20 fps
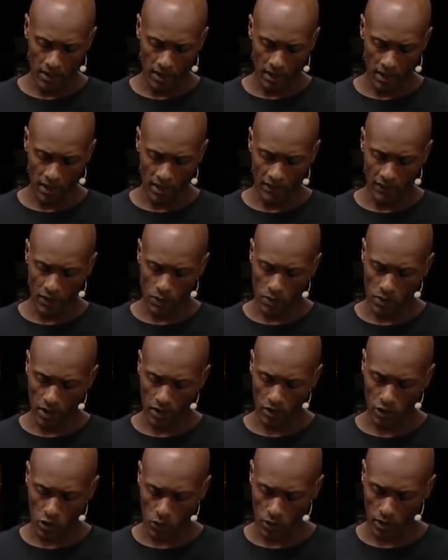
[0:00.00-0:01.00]
And even
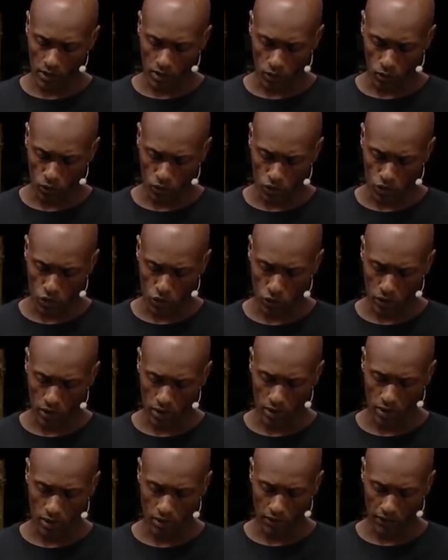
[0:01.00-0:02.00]
without knowing the whole
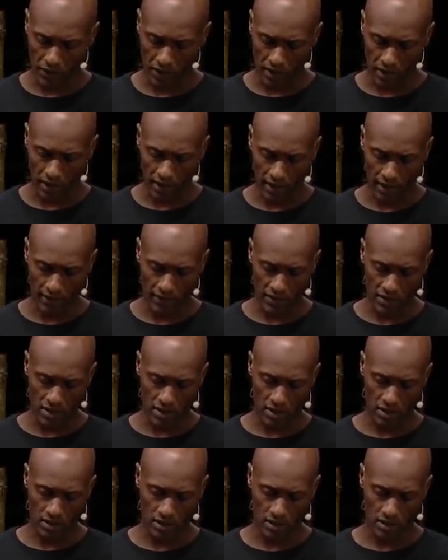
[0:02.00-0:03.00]
story of their lives,
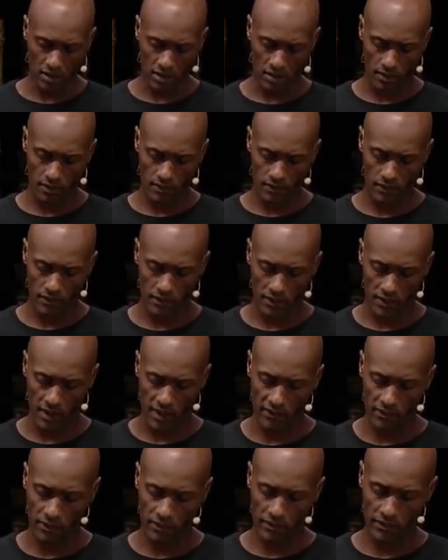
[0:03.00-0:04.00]

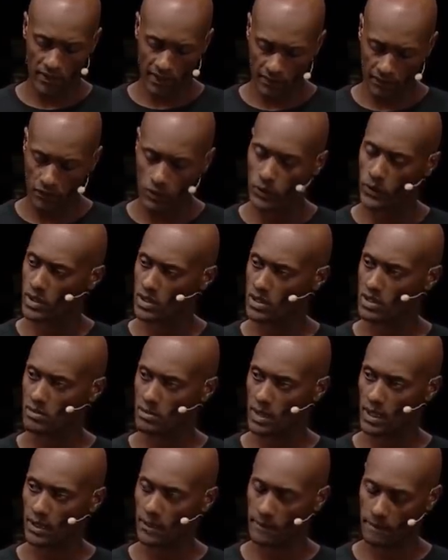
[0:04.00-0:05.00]
they've influenced
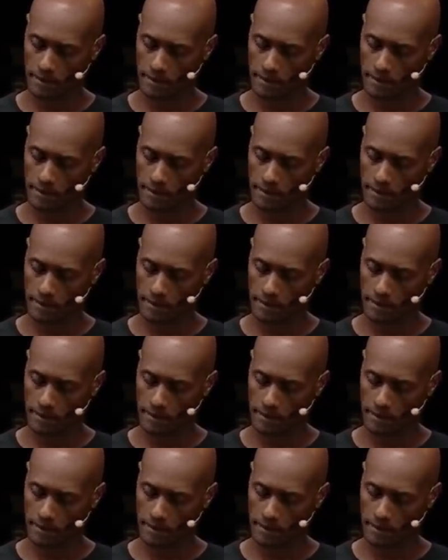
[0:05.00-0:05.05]
me.